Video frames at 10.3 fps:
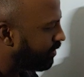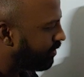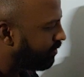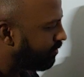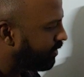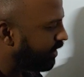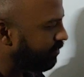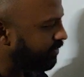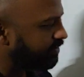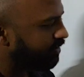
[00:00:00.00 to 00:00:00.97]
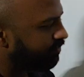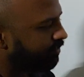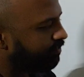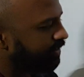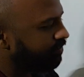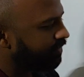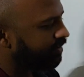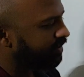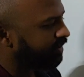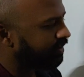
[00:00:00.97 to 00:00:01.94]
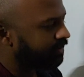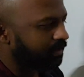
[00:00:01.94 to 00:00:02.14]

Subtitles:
10% of the people here